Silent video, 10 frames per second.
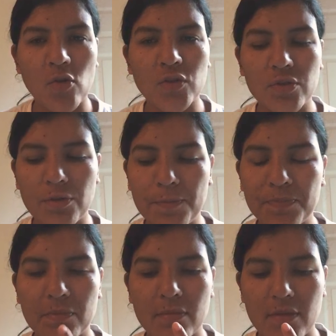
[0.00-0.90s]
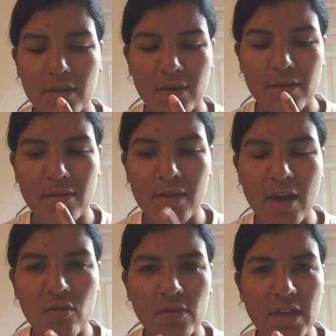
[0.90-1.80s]
Also,
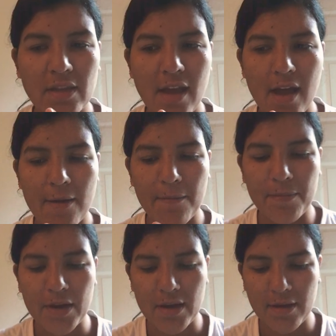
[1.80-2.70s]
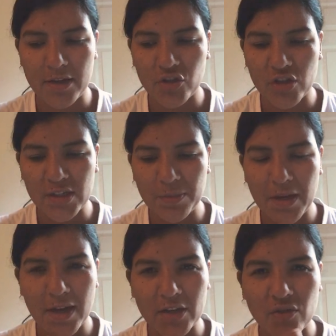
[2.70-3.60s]
not only that, but just
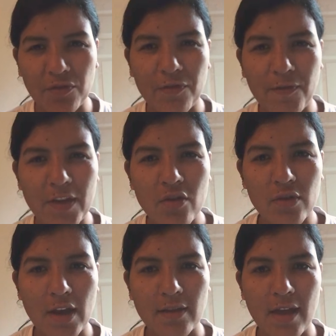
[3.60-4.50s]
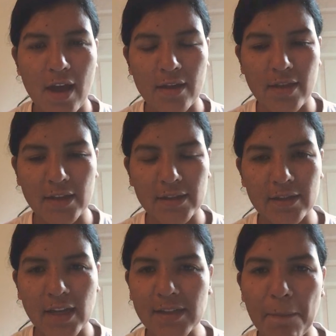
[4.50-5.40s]
because you feel like that,
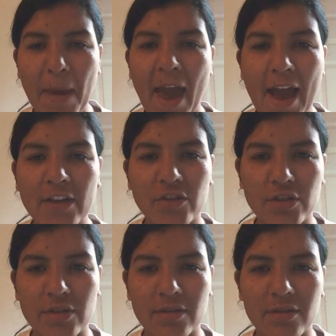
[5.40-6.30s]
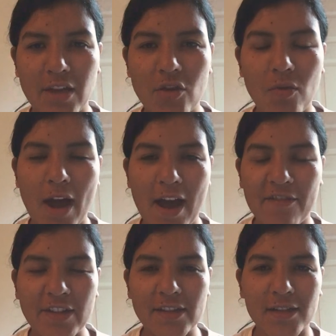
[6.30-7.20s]
that's a passion that you
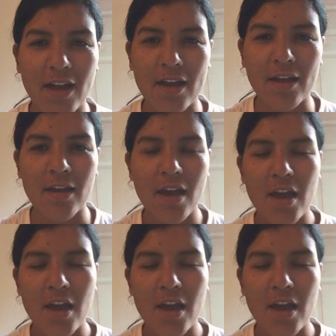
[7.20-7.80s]
have inside.